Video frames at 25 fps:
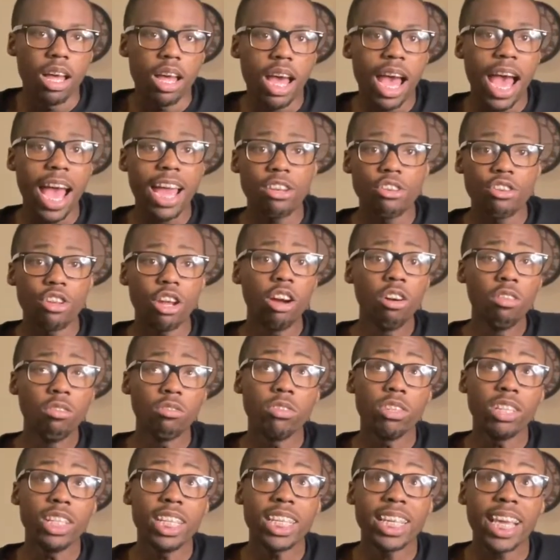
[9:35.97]
I don't
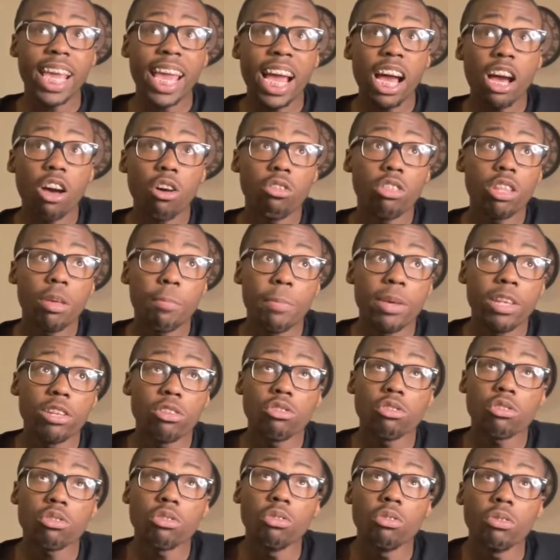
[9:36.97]
really count the
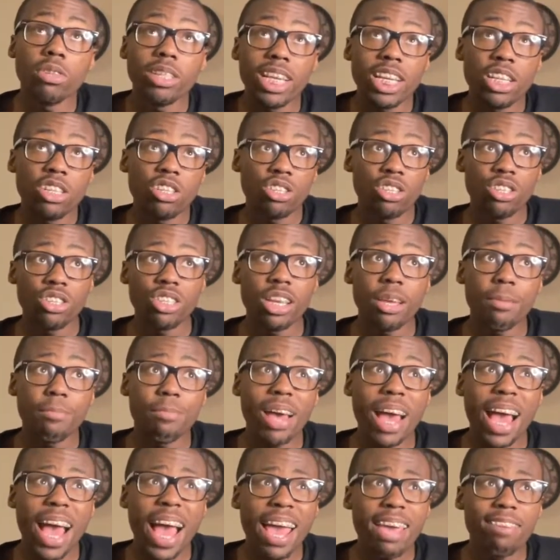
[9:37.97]
middle school
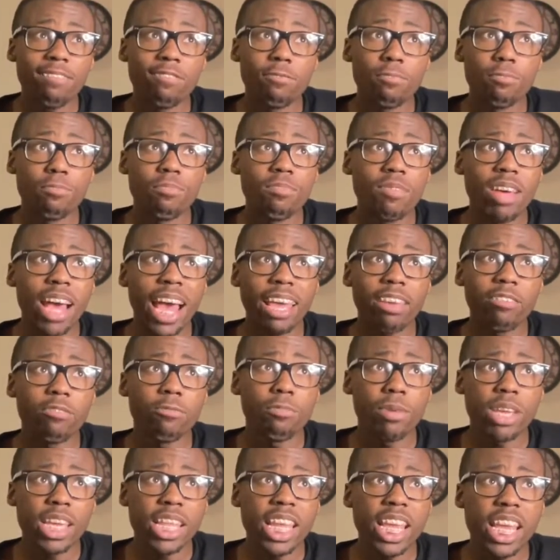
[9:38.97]
relationship I've,
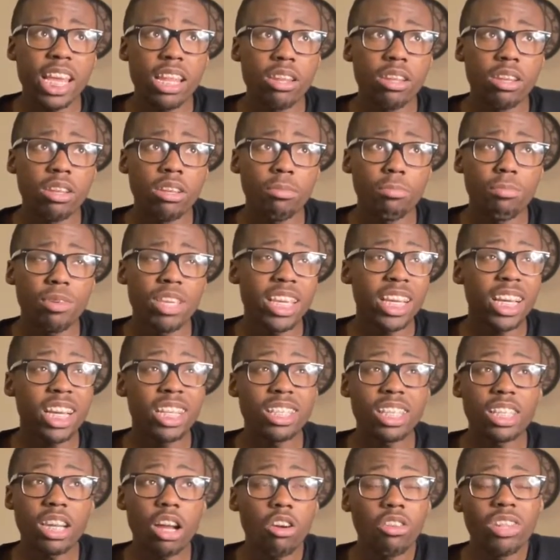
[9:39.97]
I've been in
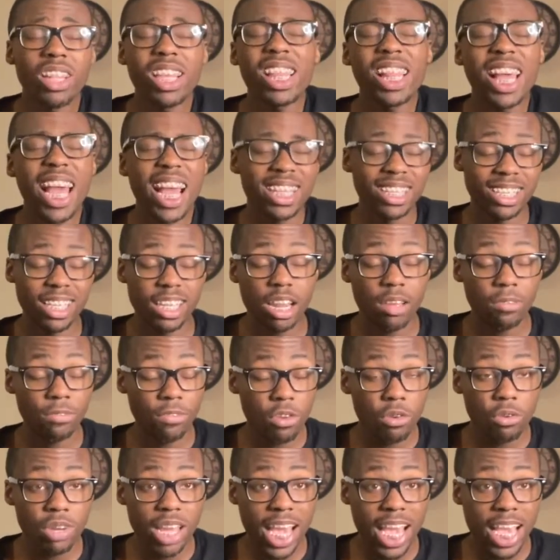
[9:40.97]
because it only lasted a
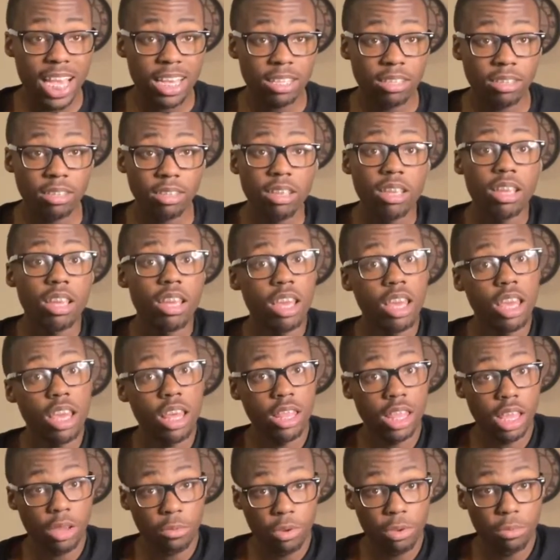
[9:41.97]
few days
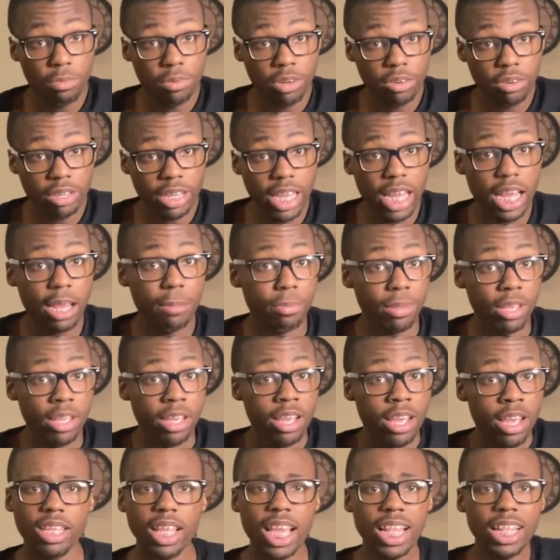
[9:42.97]
and then we broke up.
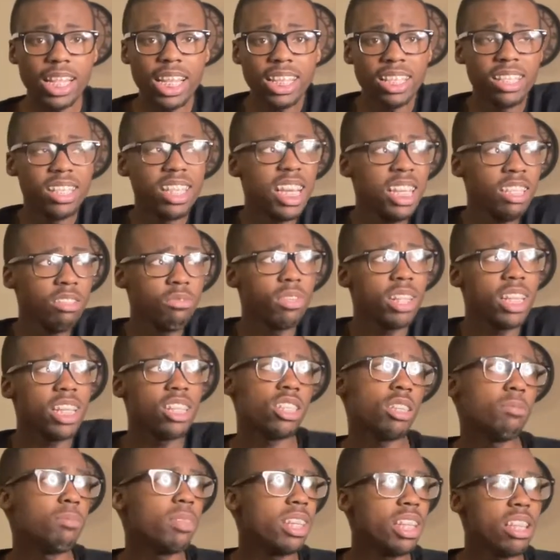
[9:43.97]
And then this
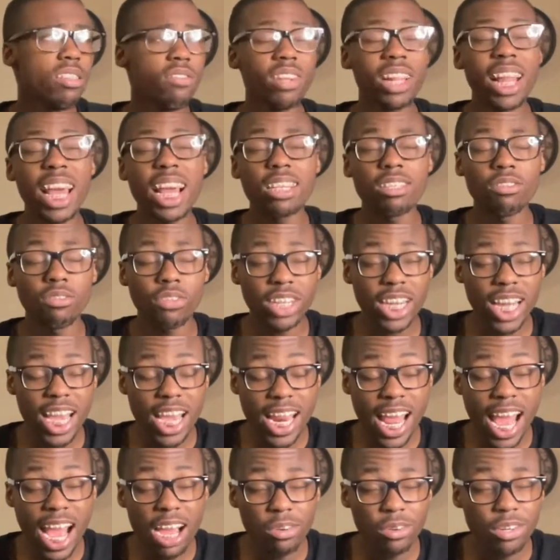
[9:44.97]
relationship didn't even last
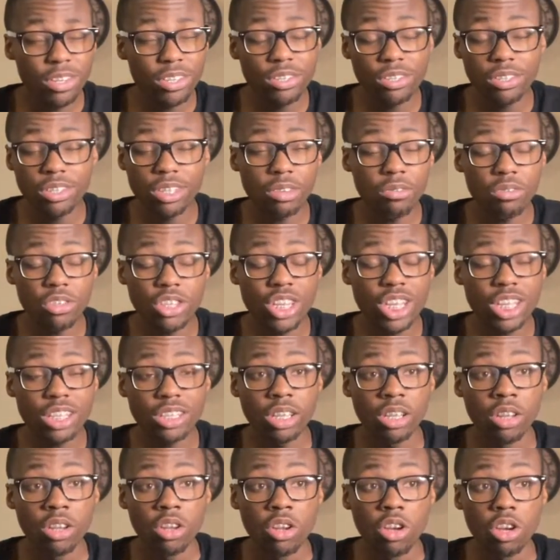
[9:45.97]
48 hours. It was
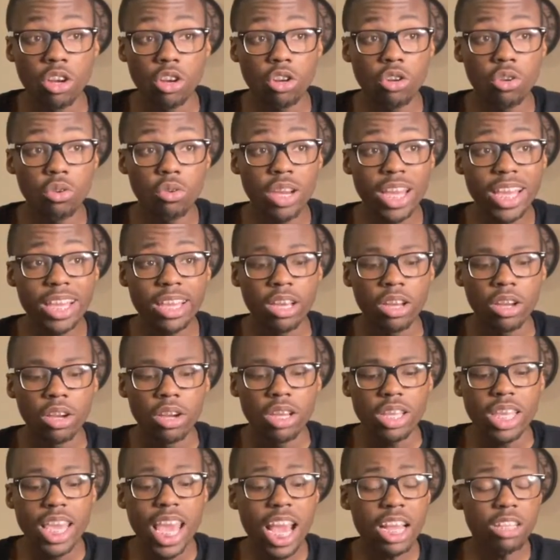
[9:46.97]
just a quick,
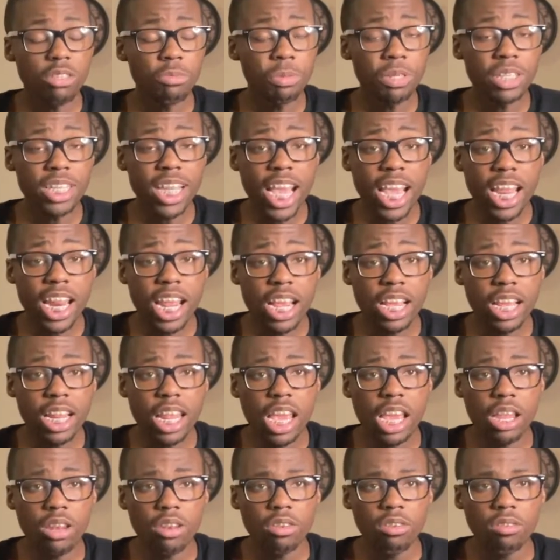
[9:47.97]
yes, we're dating and
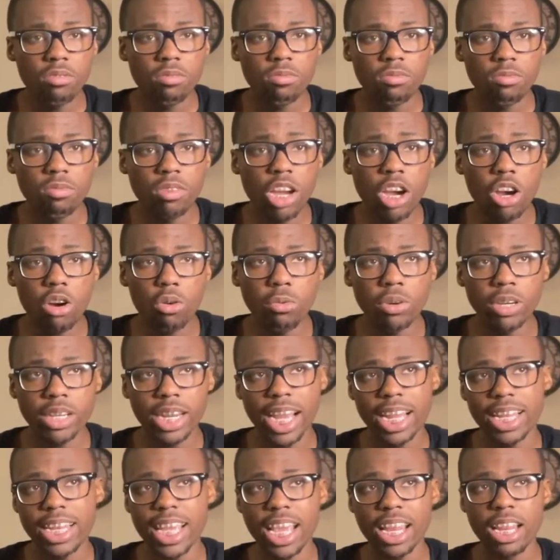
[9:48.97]
then no, we're
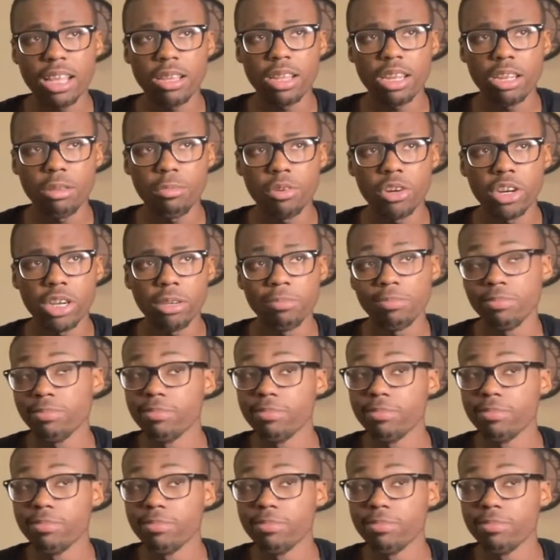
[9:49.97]
not dating anymore.